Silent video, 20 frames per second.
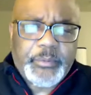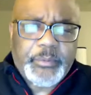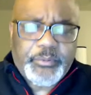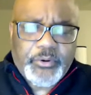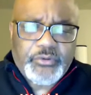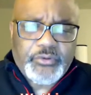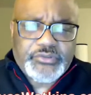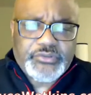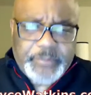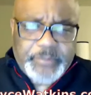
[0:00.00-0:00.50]

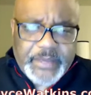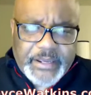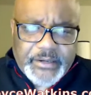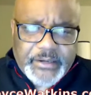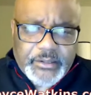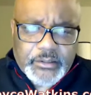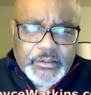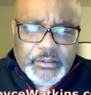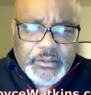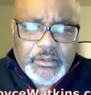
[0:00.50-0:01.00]
prone to
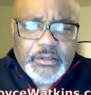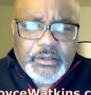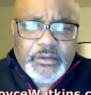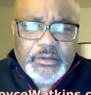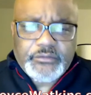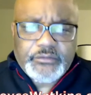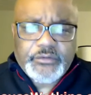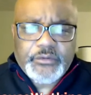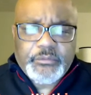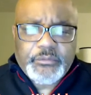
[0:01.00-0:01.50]
panic.
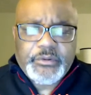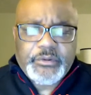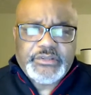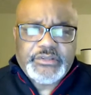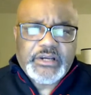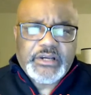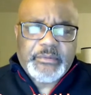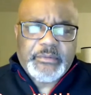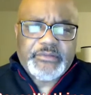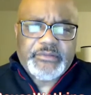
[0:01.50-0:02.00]
So they're really
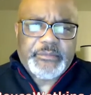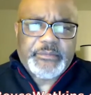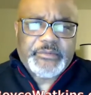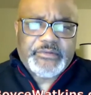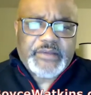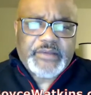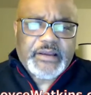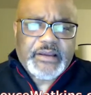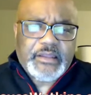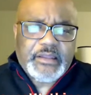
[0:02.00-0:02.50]
talking about something
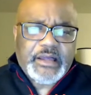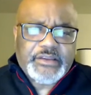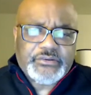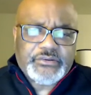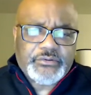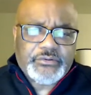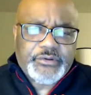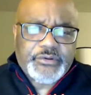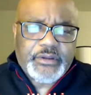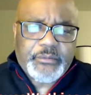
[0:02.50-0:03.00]

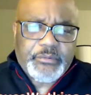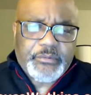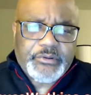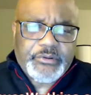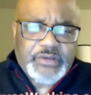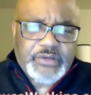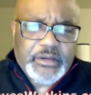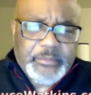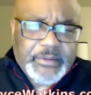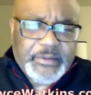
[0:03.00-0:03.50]
psychological. They're not really
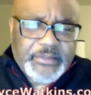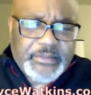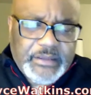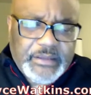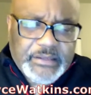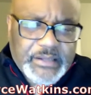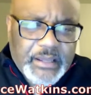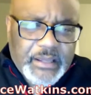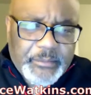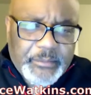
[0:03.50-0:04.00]
talking about
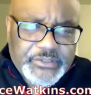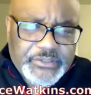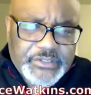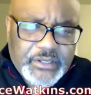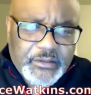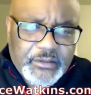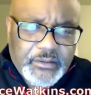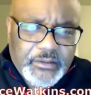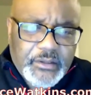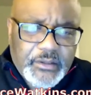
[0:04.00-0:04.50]
economics yet.
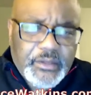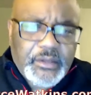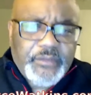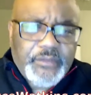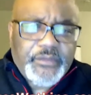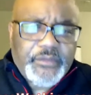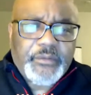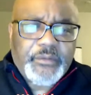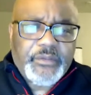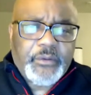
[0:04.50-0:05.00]

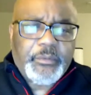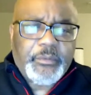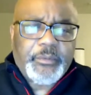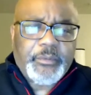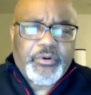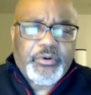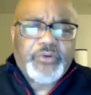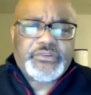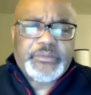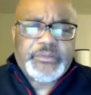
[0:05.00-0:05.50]
They'll be
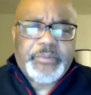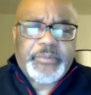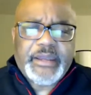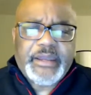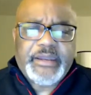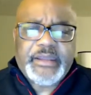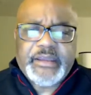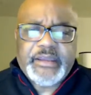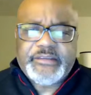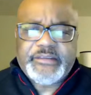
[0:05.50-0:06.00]
prone to
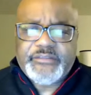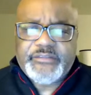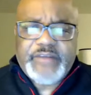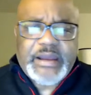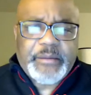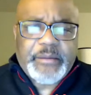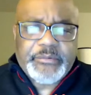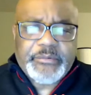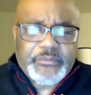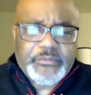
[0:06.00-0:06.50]
panic as the
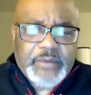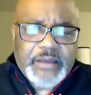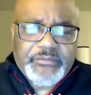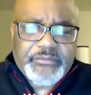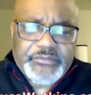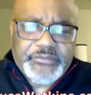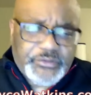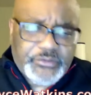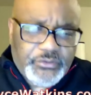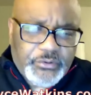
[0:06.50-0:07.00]
virus arrives
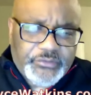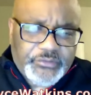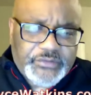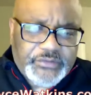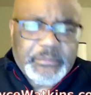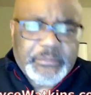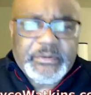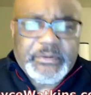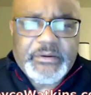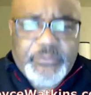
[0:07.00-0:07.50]
at their
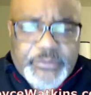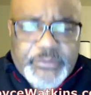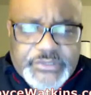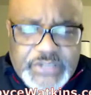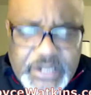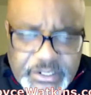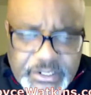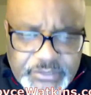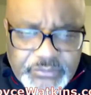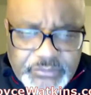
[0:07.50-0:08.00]
doorstep, which
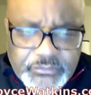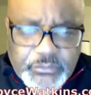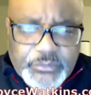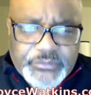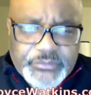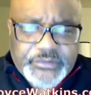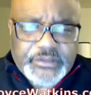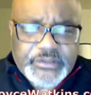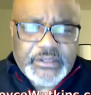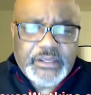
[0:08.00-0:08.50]

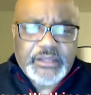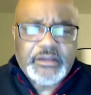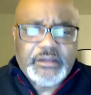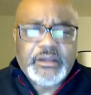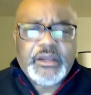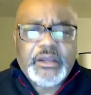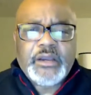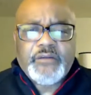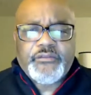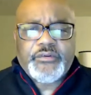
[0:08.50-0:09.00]
underscores the need
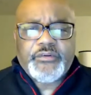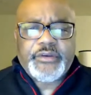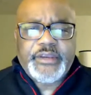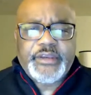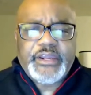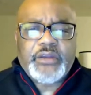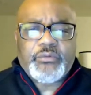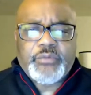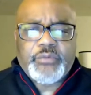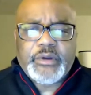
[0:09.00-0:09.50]
for
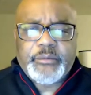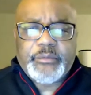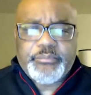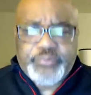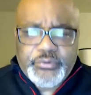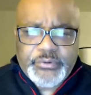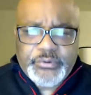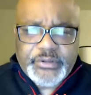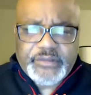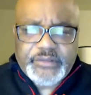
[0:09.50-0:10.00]
near-run
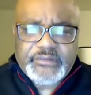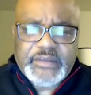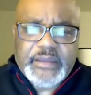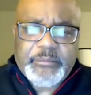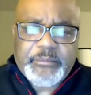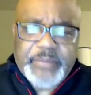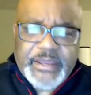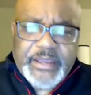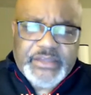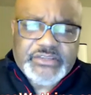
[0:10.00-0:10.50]
prudence
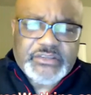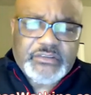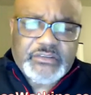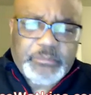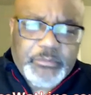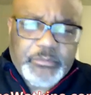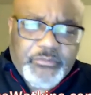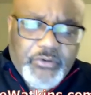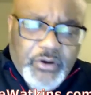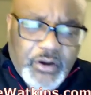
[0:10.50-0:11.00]
and patience
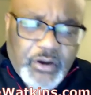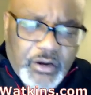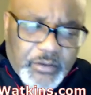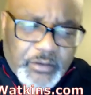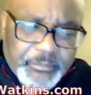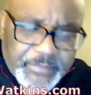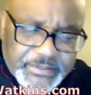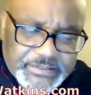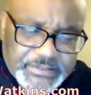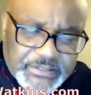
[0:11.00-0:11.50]
before
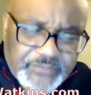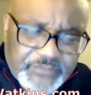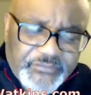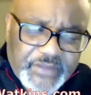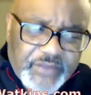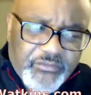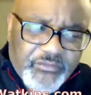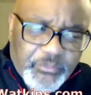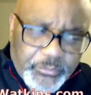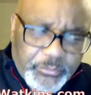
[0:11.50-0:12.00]
augmenting
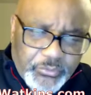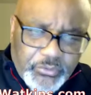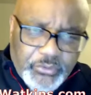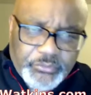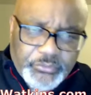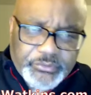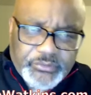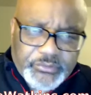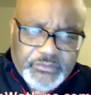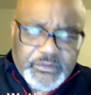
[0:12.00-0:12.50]
favored
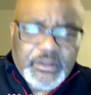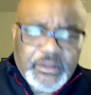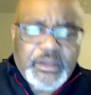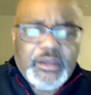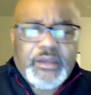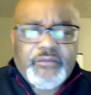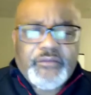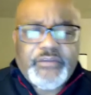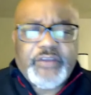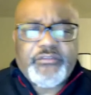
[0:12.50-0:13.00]

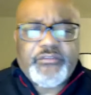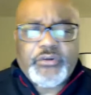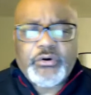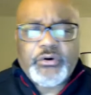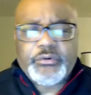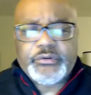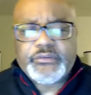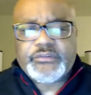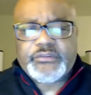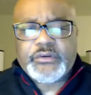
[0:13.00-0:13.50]

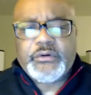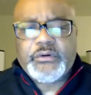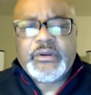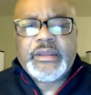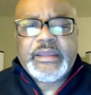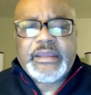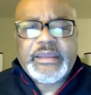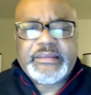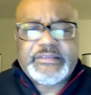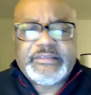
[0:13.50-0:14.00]
holdings. So
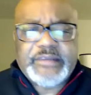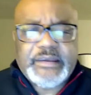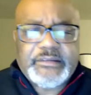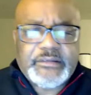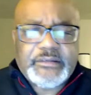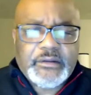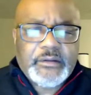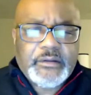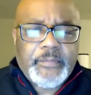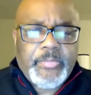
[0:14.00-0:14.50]
it
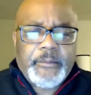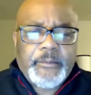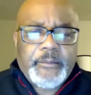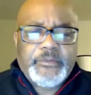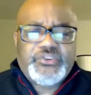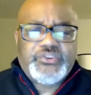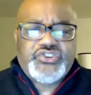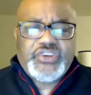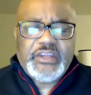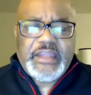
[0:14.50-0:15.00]
says,
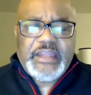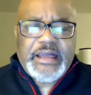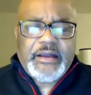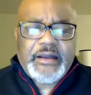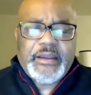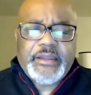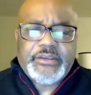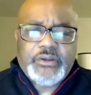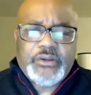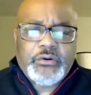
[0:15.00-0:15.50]
chill out
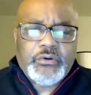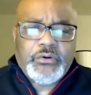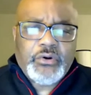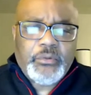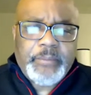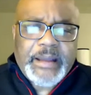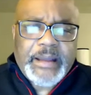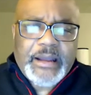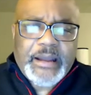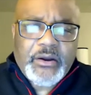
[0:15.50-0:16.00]
and don't go
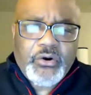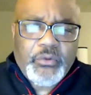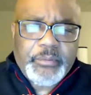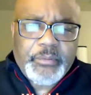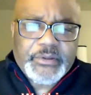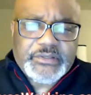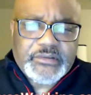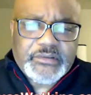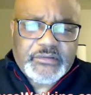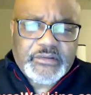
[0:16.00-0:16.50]
buy a whole
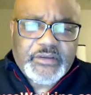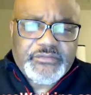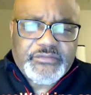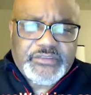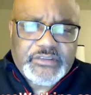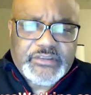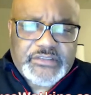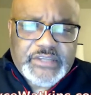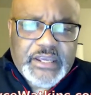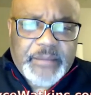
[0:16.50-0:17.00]
bunch of stuff
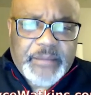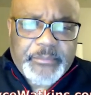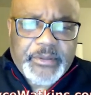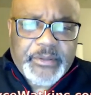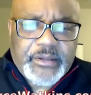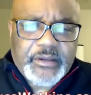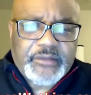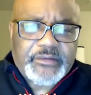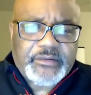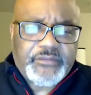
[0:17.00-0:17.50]
just yet,
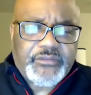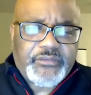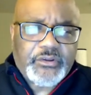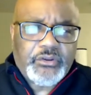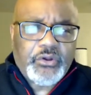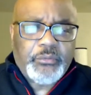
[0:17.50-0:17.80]
because if the